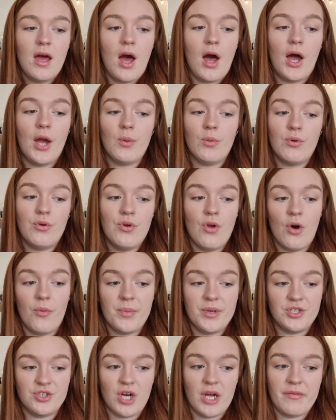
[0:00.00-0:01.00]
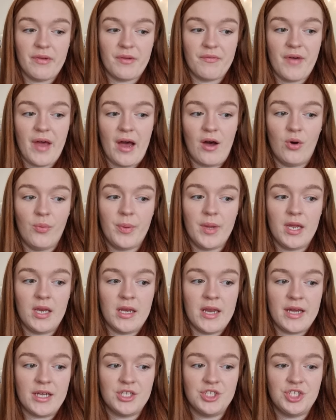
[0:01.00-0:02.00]
I will not be driving for Alpine
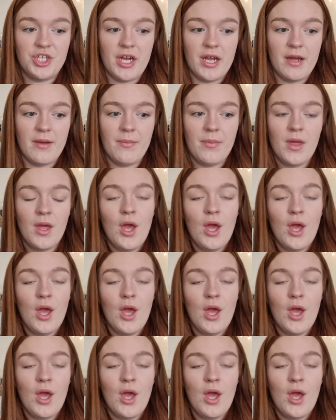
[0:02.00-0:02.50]
next year.